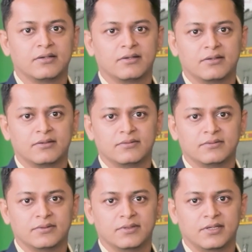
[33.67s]
the
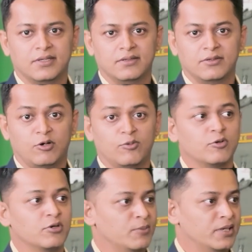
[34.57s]

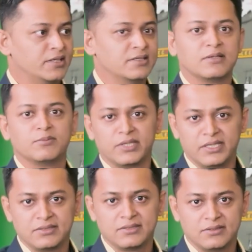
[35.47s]
Commodore commanding
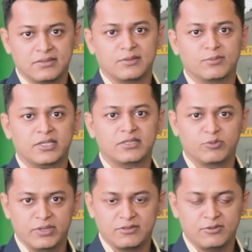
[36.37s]
submarines. The
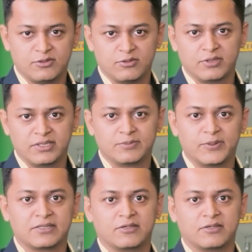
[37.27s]
Submarines West also is based